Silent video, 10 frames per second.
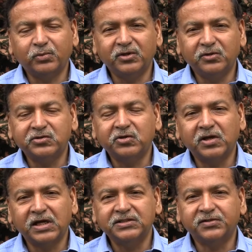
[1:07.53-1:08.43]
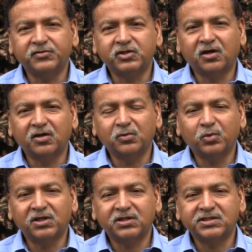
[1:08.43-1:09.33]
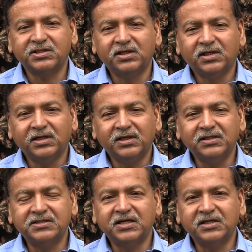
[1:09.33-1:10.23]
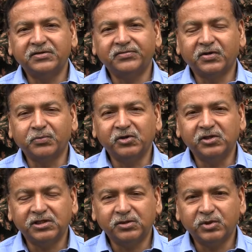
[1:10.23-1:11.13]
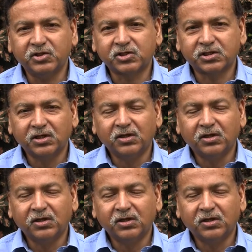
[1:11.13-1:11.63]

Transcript: We use all kinds of jargon words in the scientific community, which